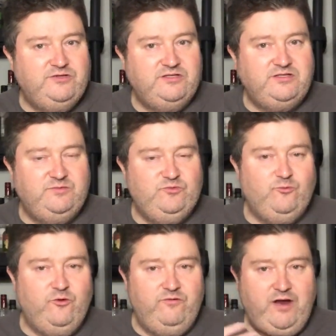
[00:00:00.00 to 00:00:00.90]
This seems
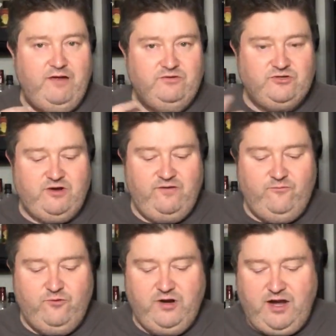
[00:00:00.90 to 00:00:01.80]
more of a kind of a
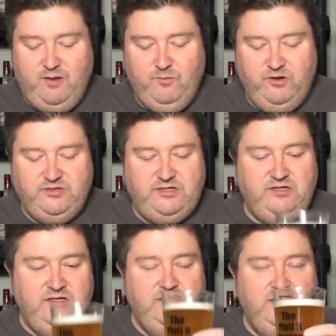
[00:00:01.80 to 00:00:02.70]
straightforward kind of malty
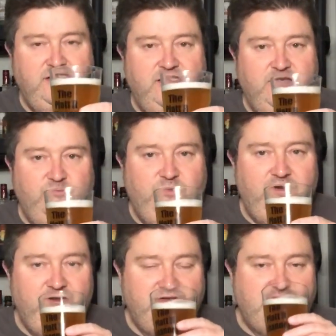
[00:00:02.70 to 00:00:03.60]

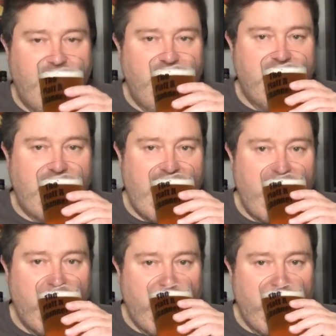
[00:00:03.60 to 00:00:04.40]
beer. Let's give her a try.